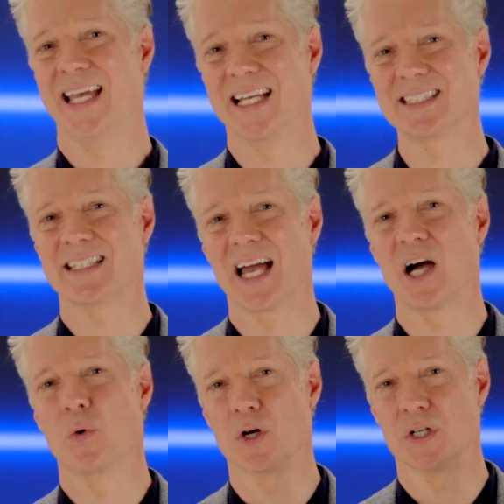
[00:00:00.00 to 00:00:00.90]
It's
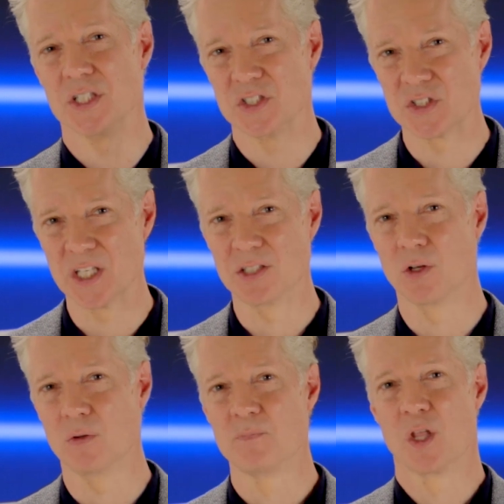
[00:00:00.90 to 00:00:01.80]
our
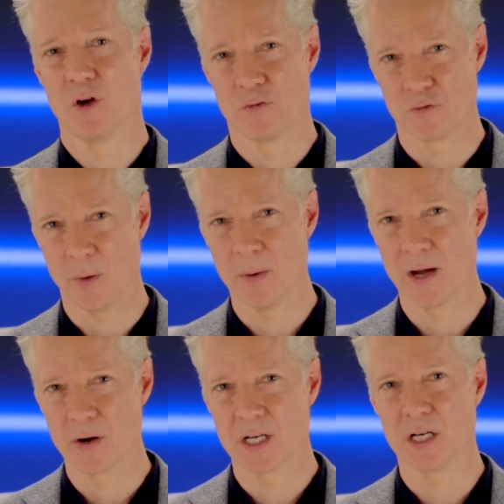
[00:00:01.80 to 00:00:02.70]
signal from
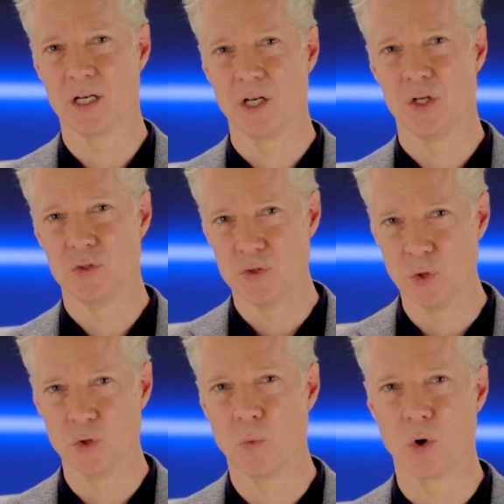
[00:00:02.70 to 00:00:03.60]
America
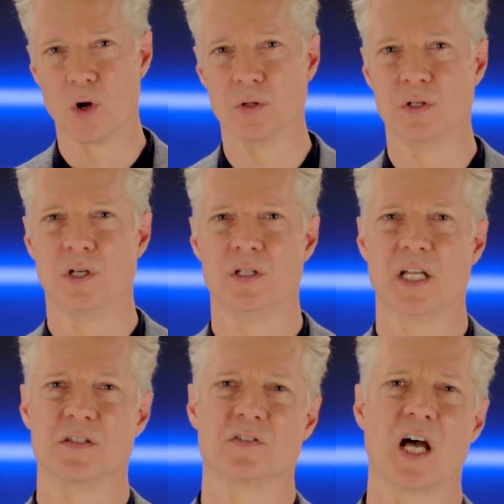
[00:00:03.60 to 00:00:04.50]
to the world
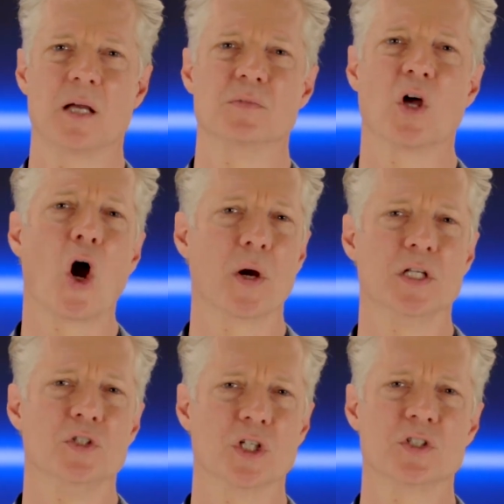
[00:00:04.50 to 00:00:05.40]
that the times
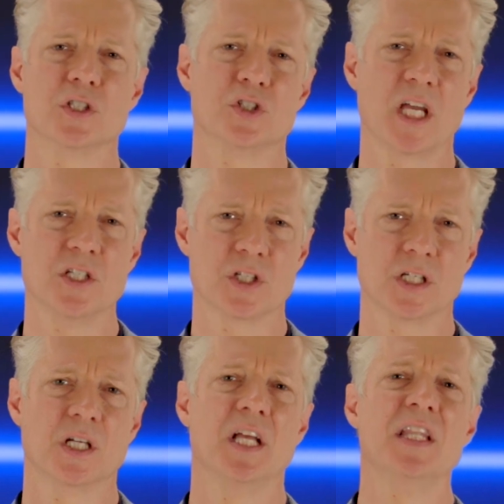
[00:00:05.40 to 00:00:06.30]
aren't just a-changing,
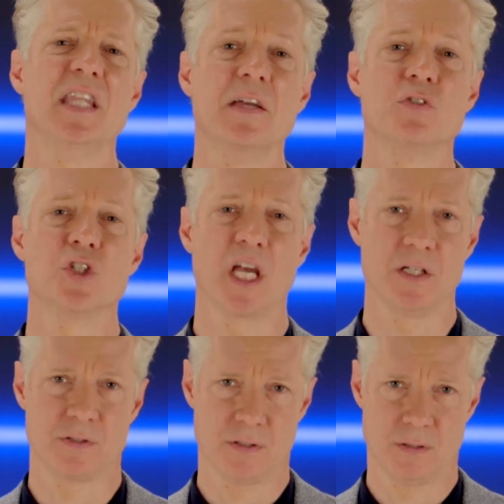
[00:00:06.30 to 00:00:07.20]
they've changed.